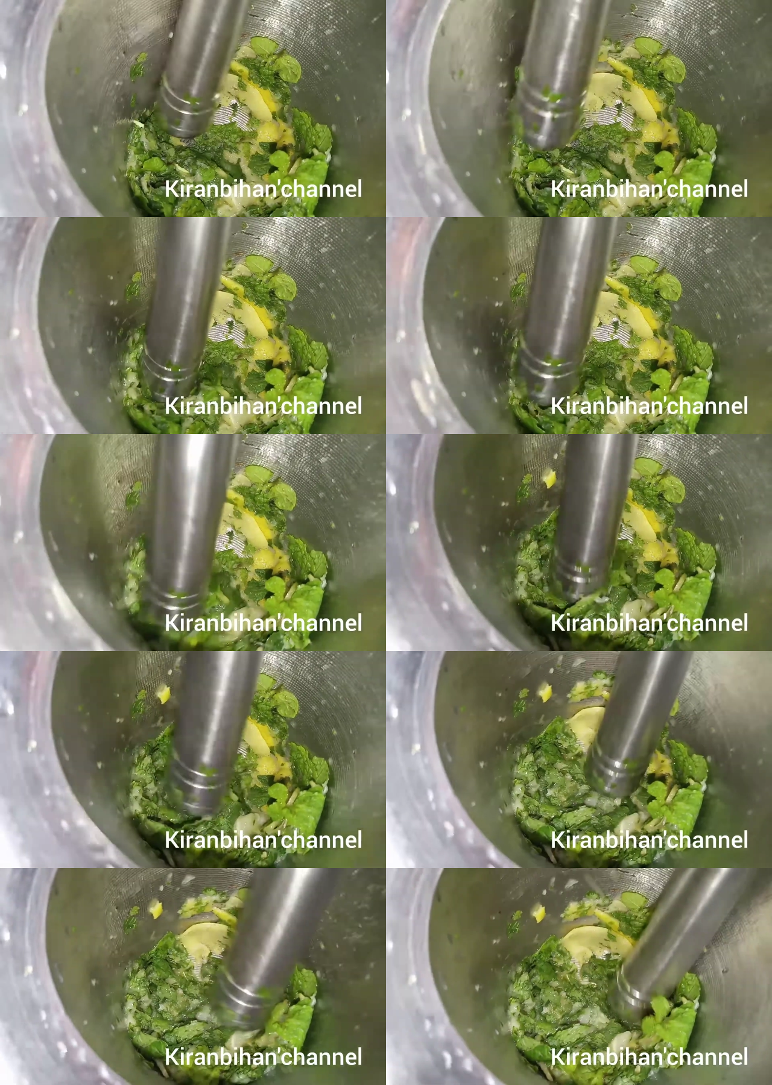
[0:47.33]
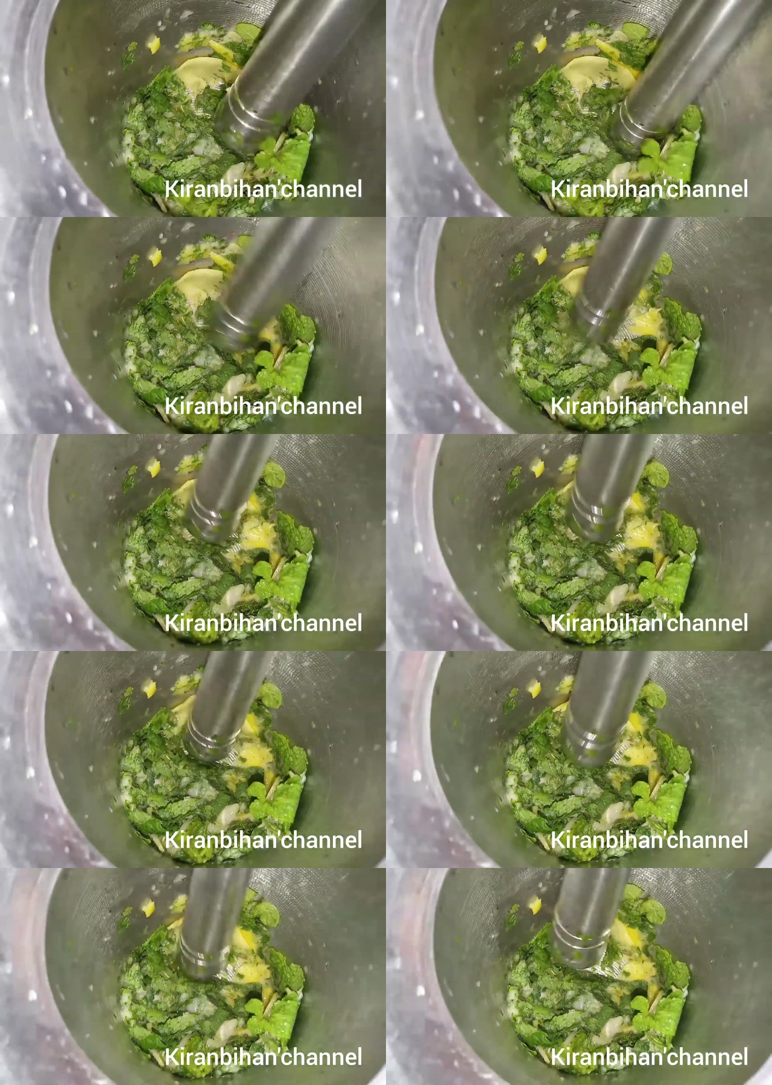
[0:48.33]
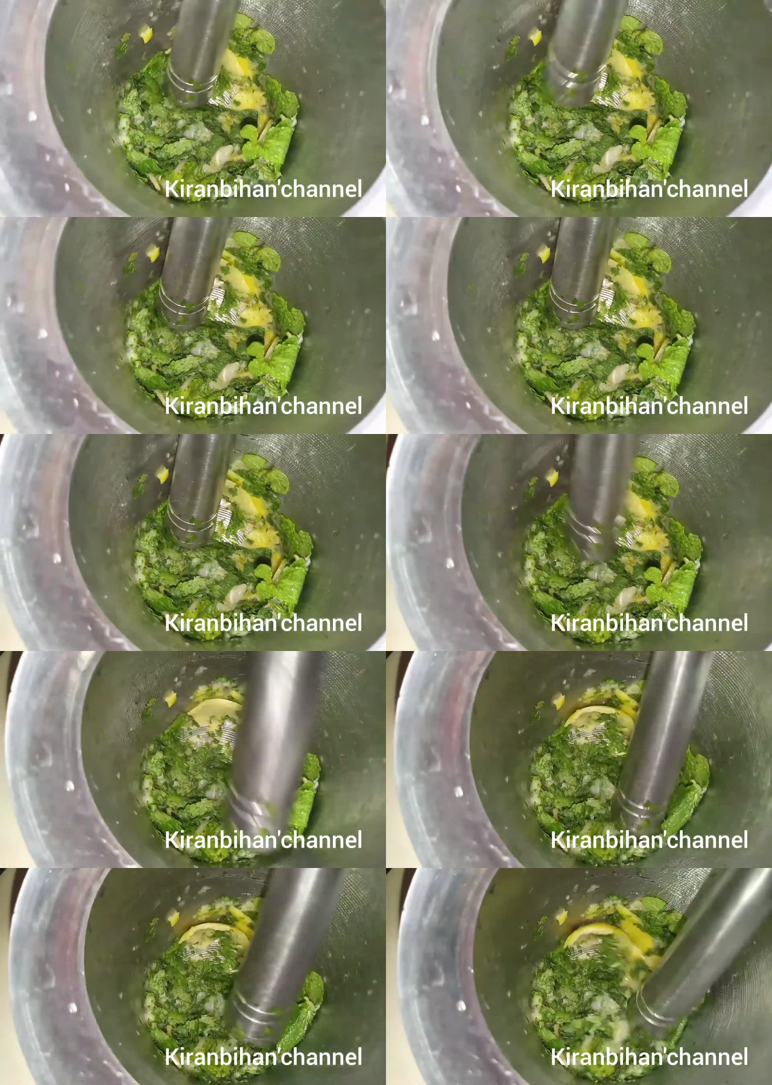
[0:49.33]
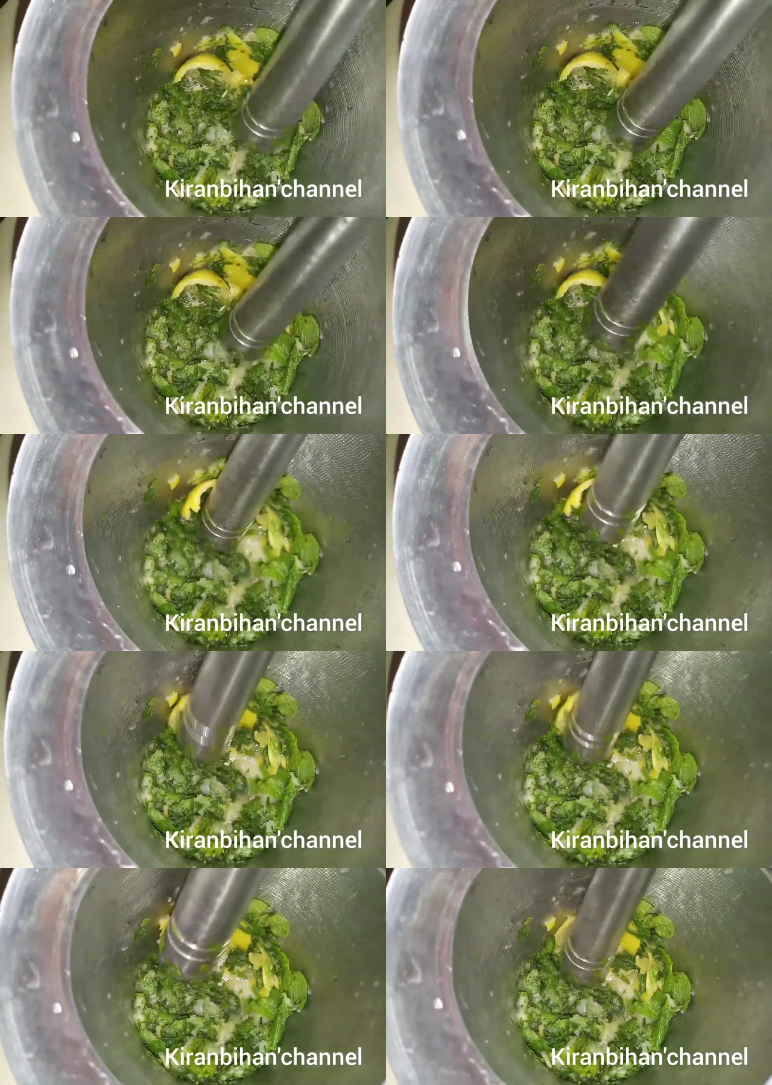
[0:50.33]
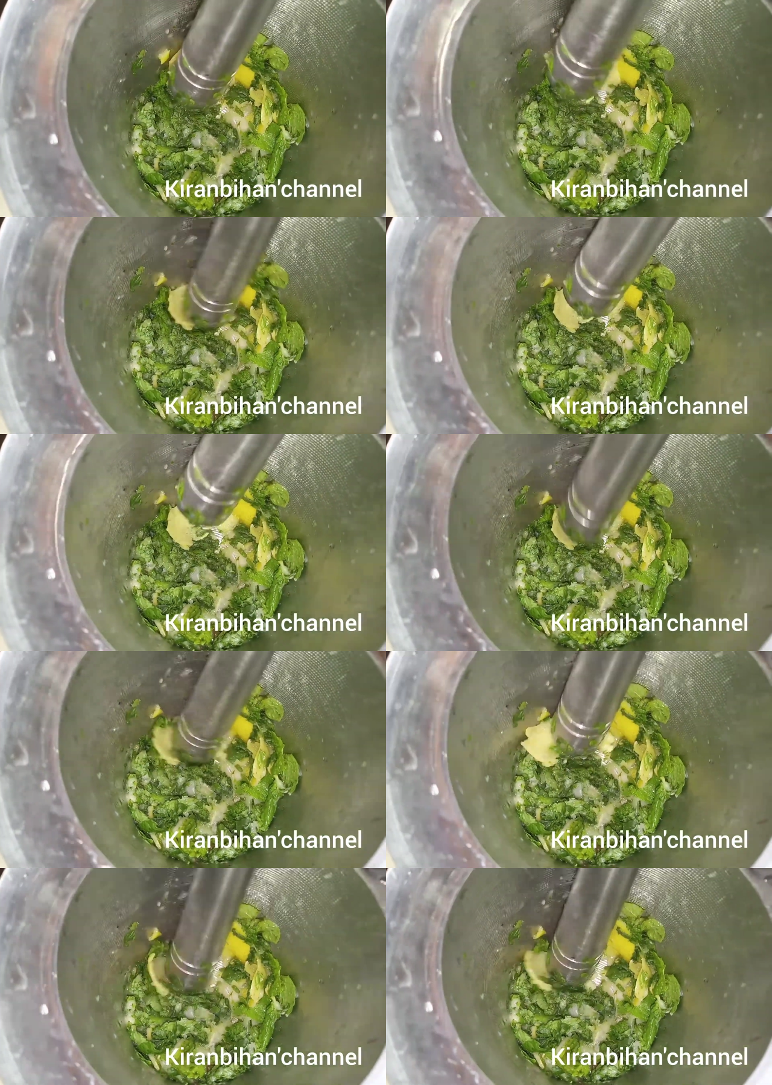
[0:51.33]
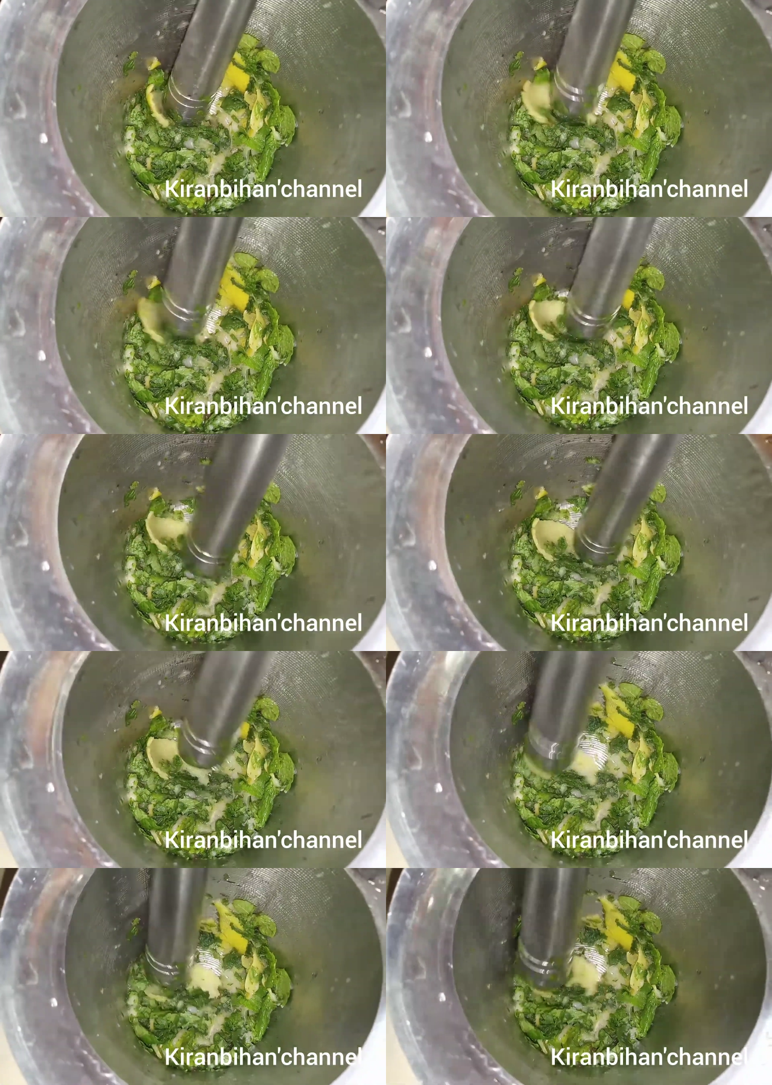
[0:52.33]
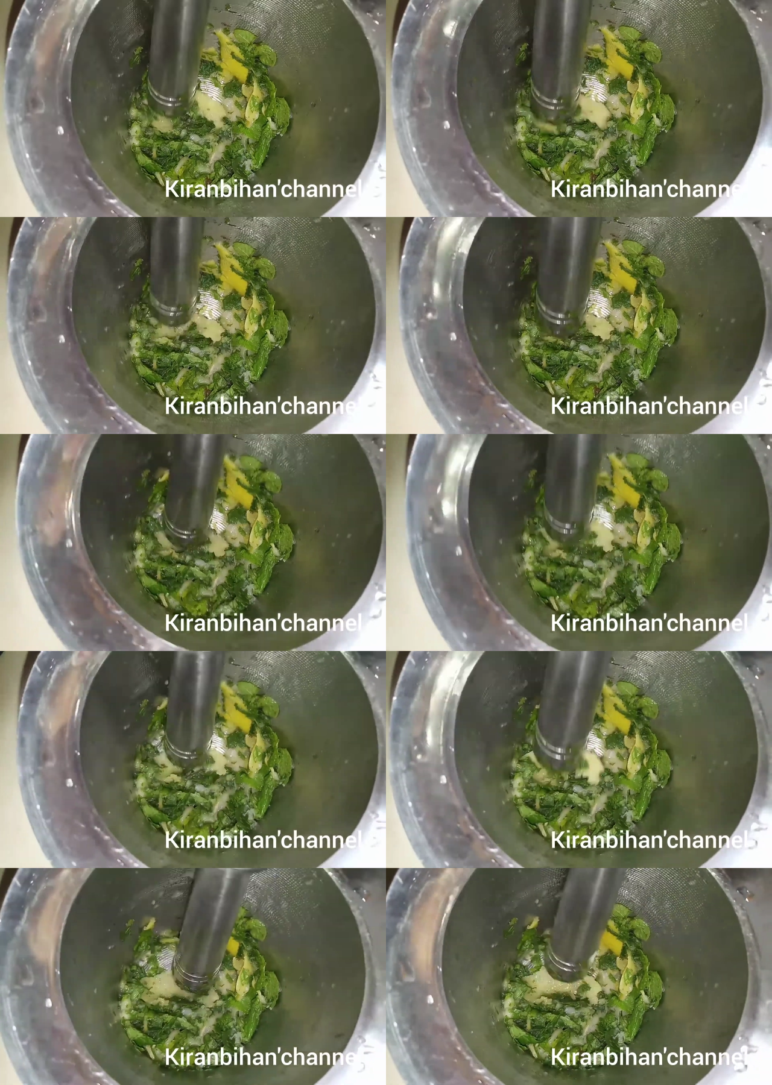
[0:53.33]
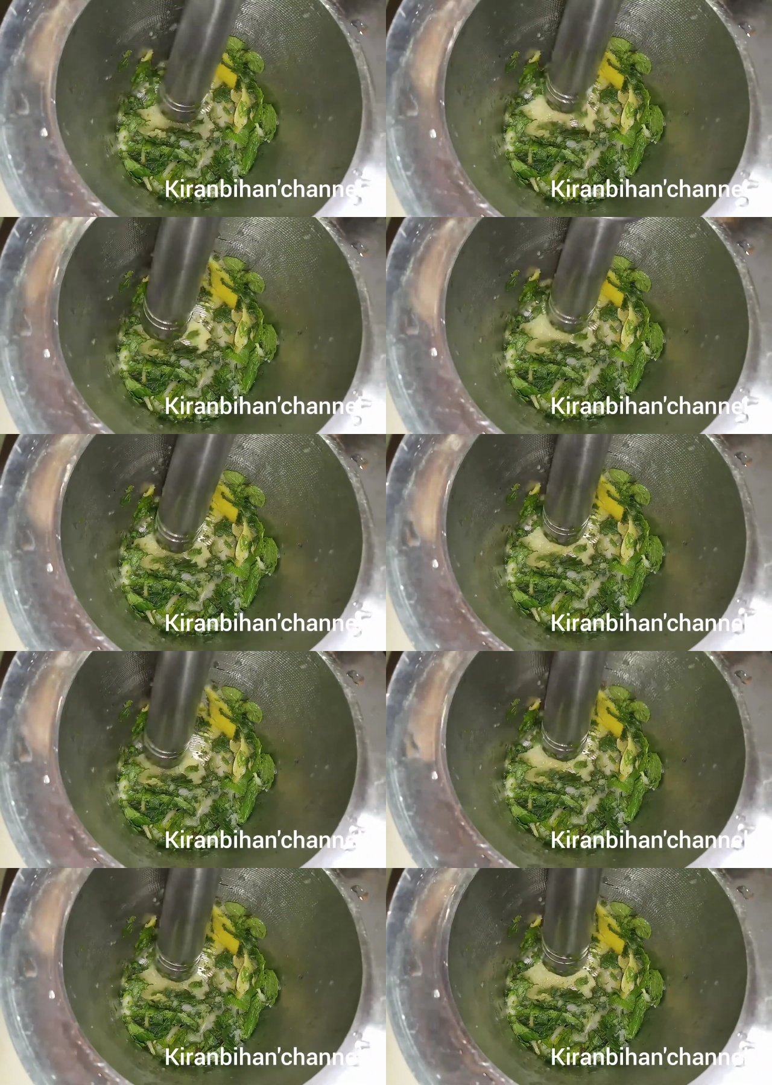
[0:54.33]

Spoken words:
[unreadable: no face in view]